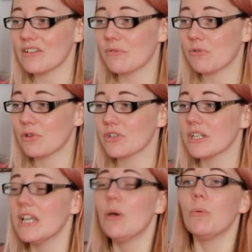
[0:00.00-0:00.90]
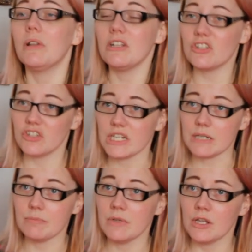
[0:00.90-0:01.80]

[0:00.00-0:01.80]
of course, well, it's cheap